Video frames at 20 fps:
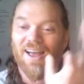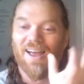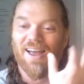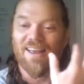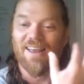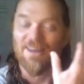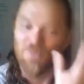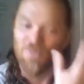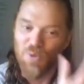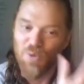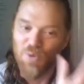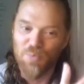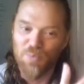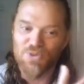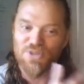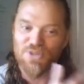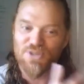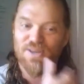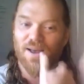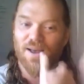in
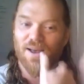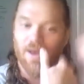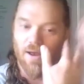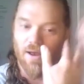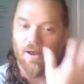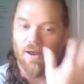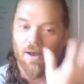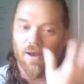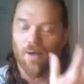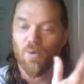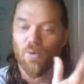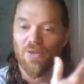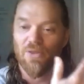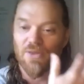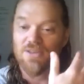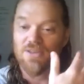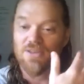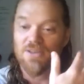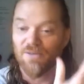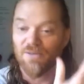groups with
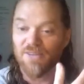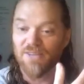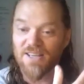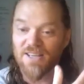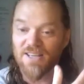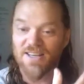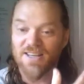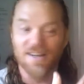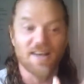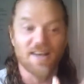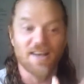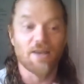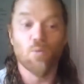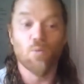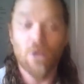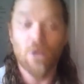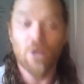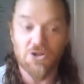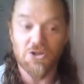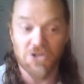self-designated
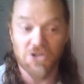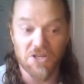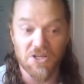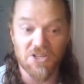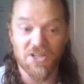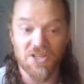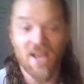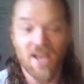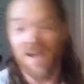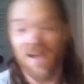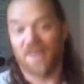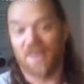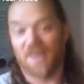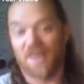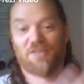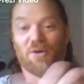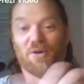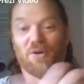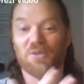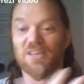witches. I
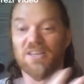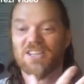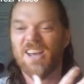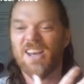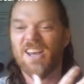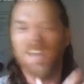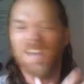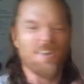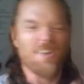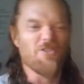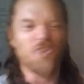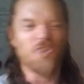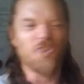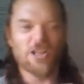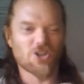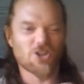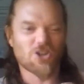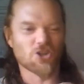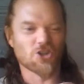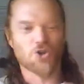thought this
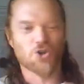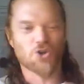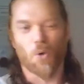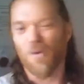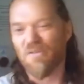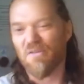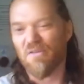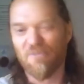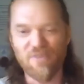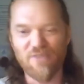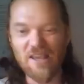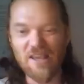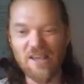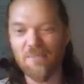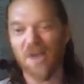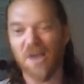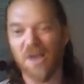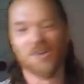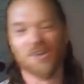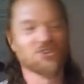initiatory
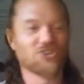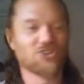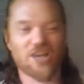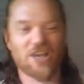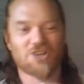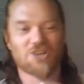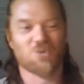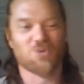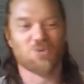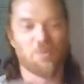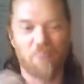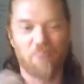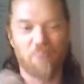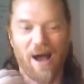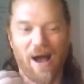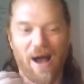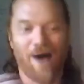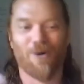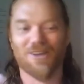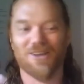female sexual
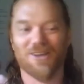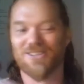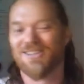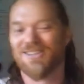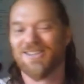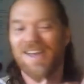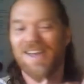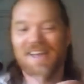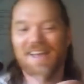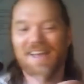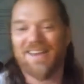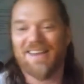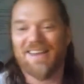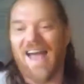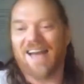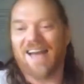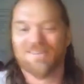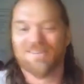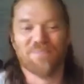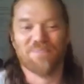power, just it
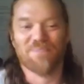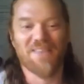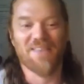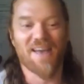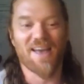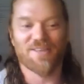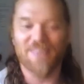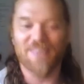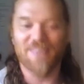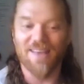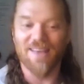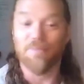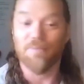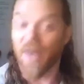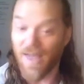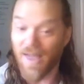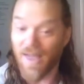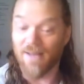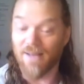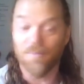had to be their thing, but
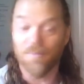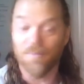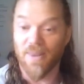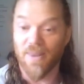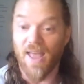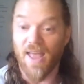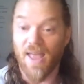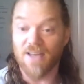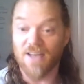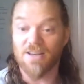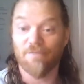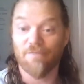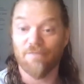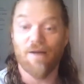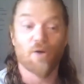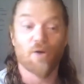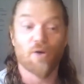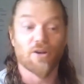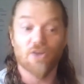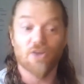I actually
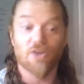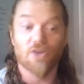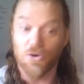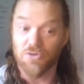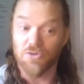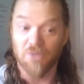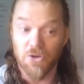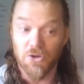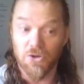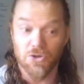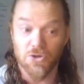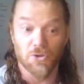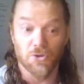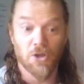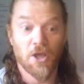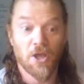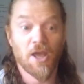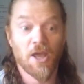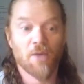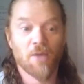found it controversial,
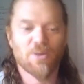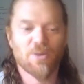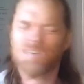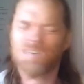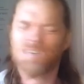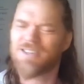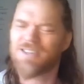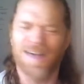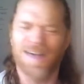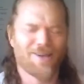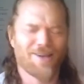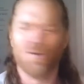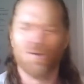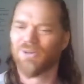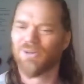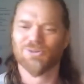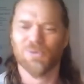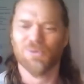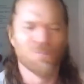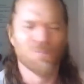which is
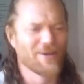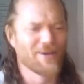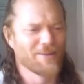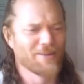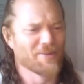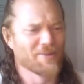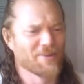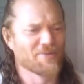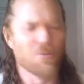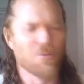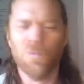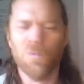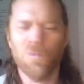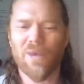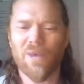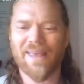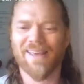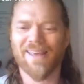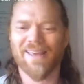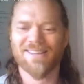also a little bit of a
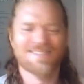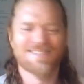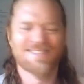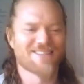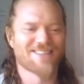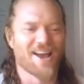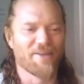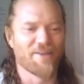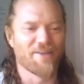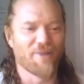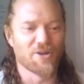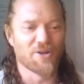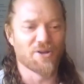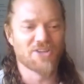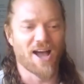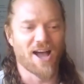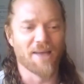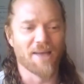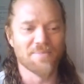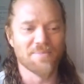weird sign of our
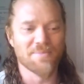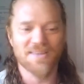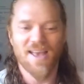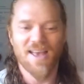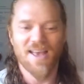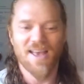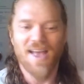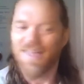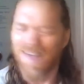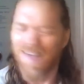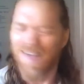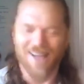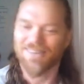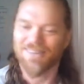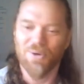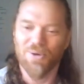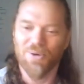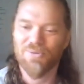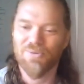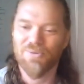times that I
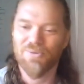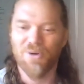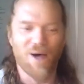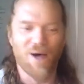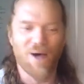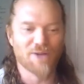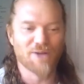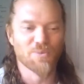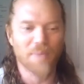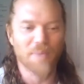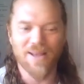don't really know how to